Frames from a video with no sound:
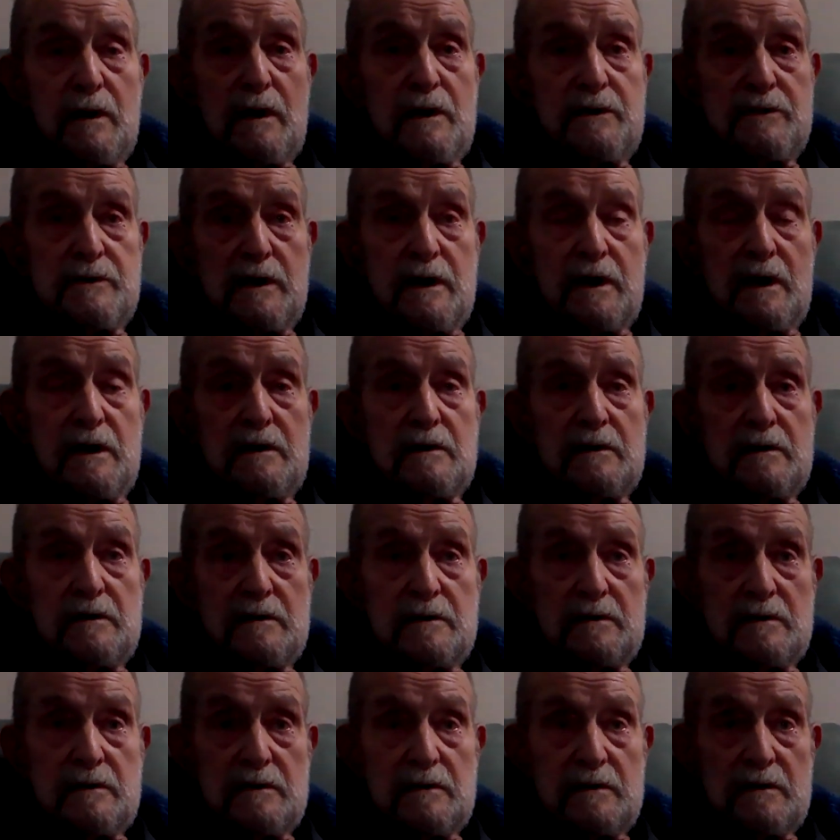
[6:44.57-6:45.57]
and probably
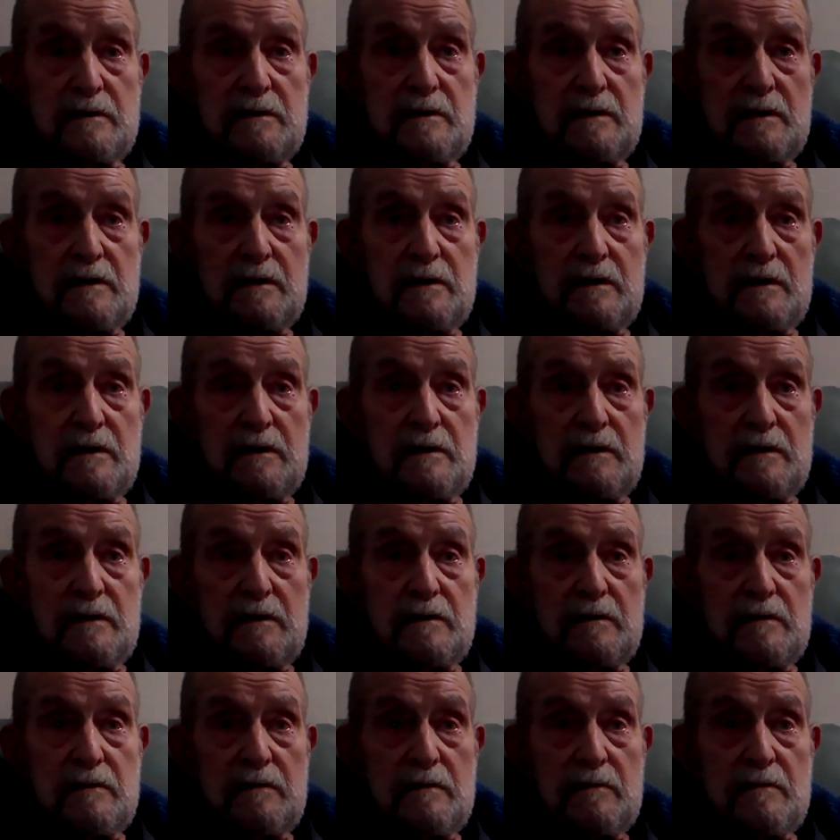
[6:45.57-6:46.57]
the
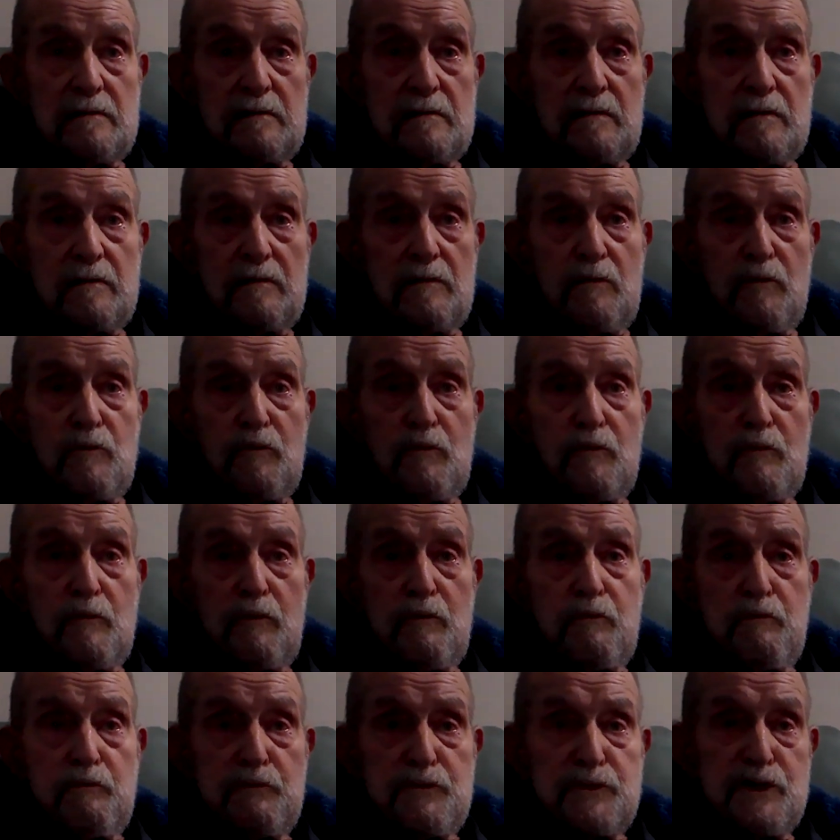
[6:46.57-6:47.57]
greatest gun of the
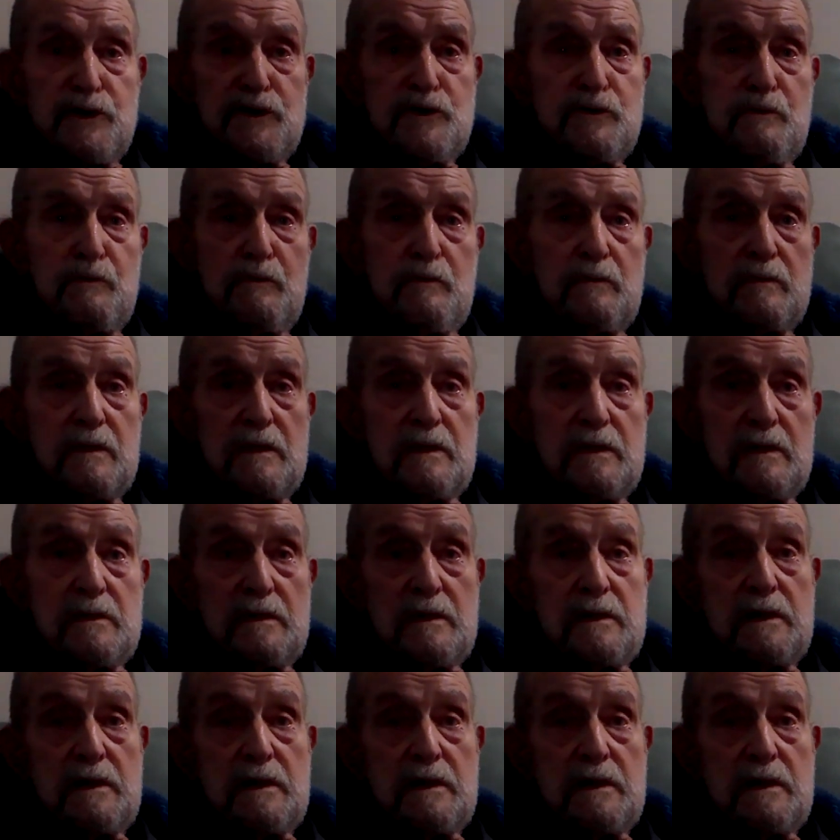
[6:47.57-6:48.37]
Second World War. Really.